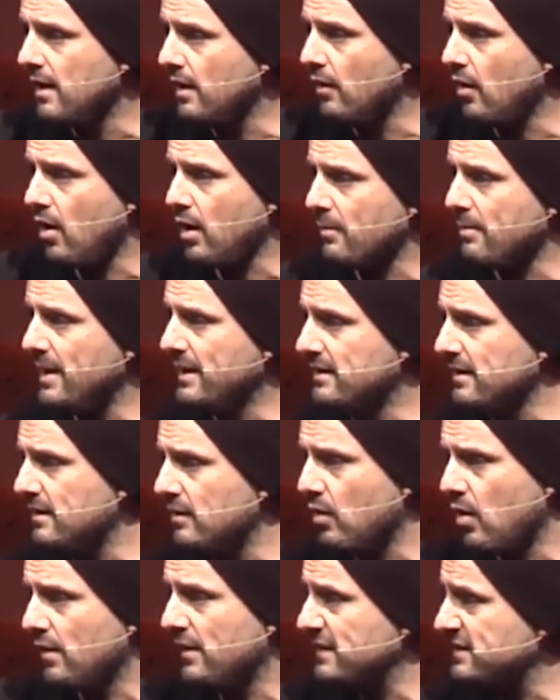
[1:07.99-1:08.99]
and
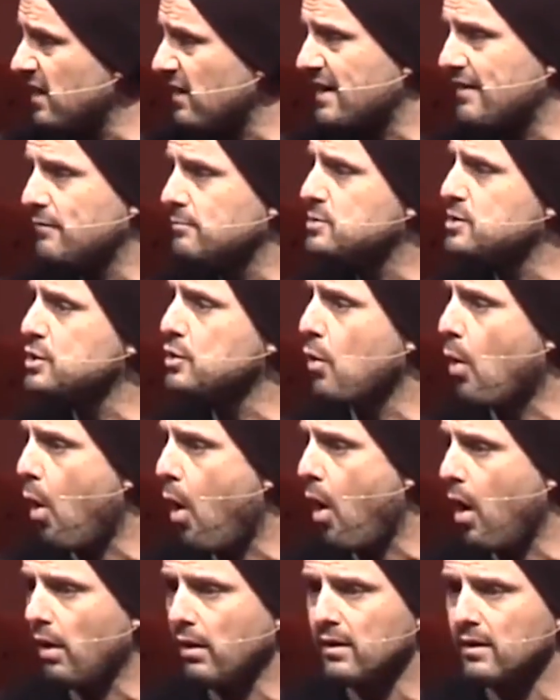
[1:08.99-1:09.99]
augmented and all this. I'll give them to you
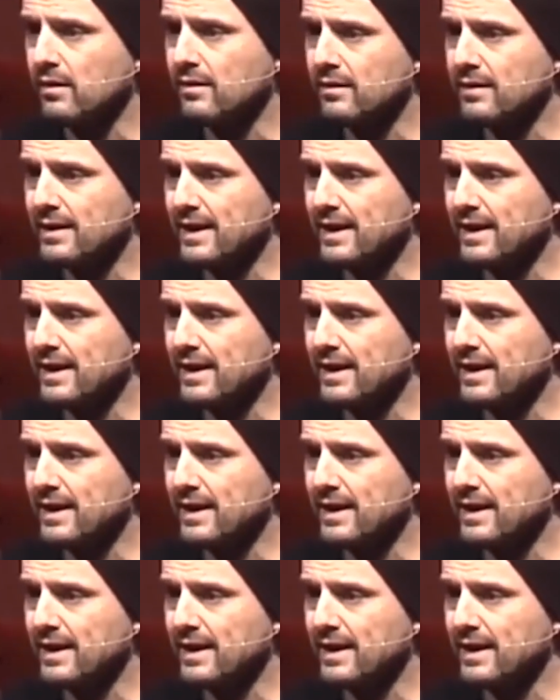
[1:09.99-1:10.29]
all.